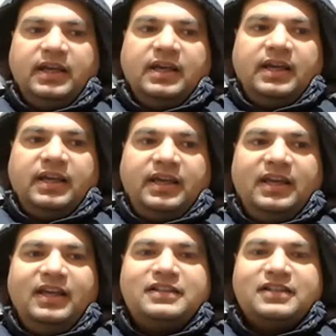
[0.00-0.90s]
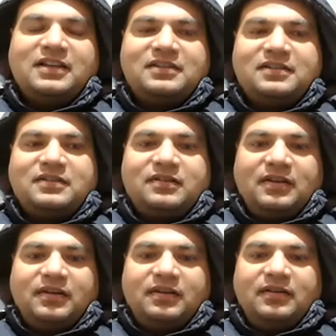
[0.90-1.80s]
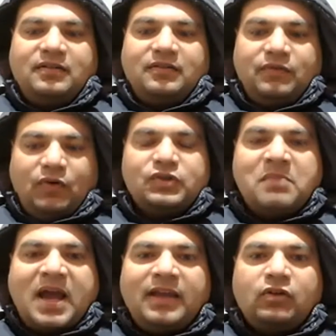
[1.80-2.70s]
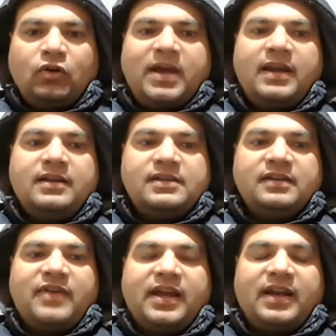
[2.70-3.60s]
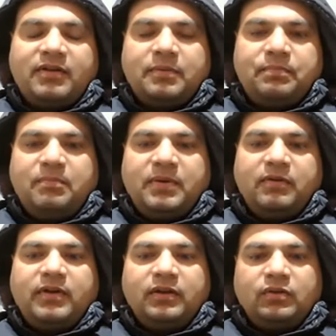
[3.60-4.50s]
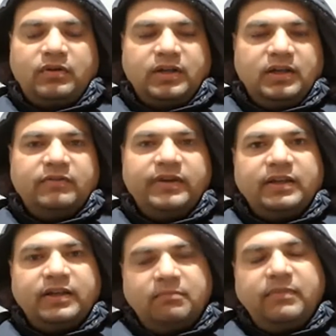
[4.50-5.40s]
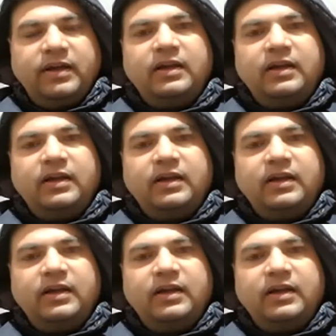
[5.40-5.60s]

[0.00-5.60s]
He just was micromanaging whenever people were not delivering number.